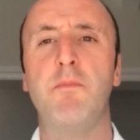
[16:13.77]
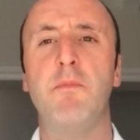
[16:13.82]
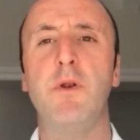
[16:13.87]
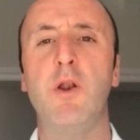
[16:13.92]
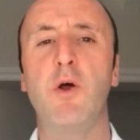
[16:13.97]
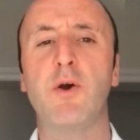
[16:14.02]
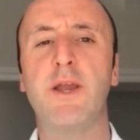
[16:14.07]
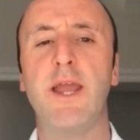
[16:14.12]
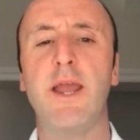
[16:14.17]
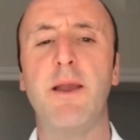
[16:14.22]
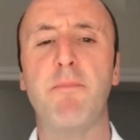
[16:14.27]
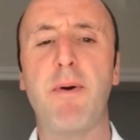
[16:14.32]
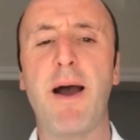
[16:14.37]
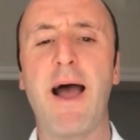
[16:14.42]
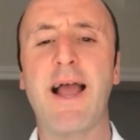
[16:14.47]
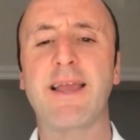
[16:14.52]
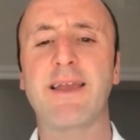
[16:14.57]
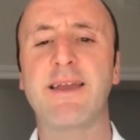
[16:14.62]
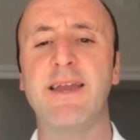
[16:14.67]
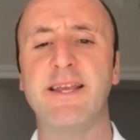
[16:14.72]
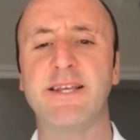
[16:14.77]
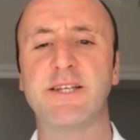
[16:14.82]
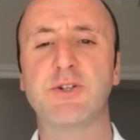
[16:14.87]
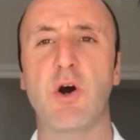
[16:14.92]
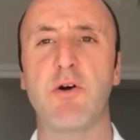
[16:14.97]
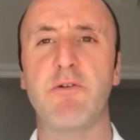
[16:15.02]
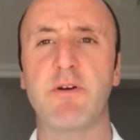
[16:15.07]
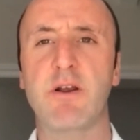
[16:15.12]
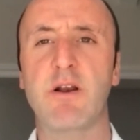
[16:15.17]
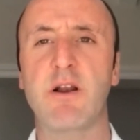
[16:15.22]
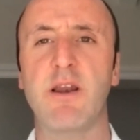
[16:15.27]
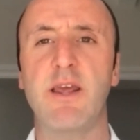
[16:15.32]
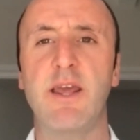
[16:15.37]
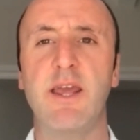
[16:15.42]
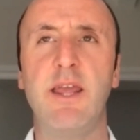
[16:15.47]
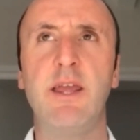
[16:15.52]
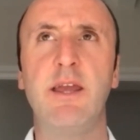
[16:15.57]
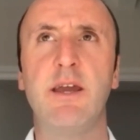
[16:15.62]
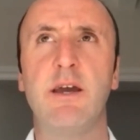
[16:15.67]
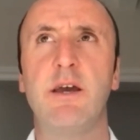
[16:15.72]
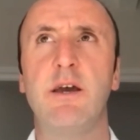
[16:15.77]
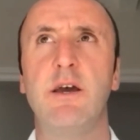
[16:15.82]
looking back historically,